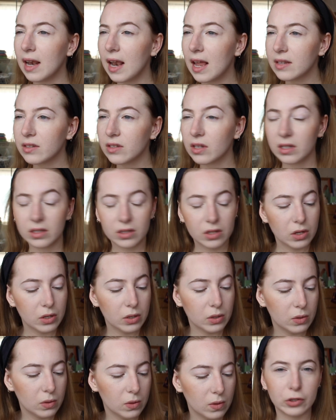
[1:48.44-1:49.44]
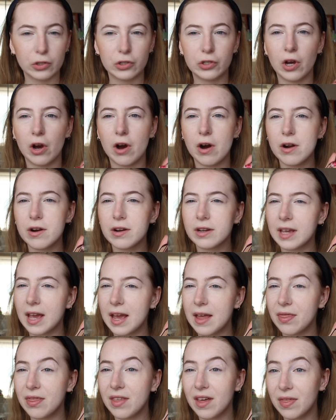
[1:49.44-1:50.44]
unless I do the dark
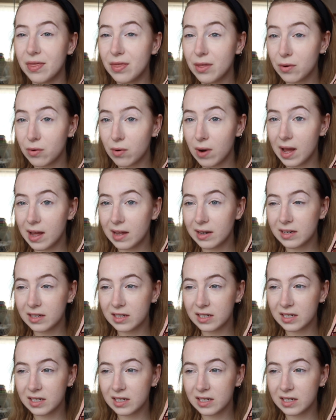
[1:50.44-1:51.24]
and then the red.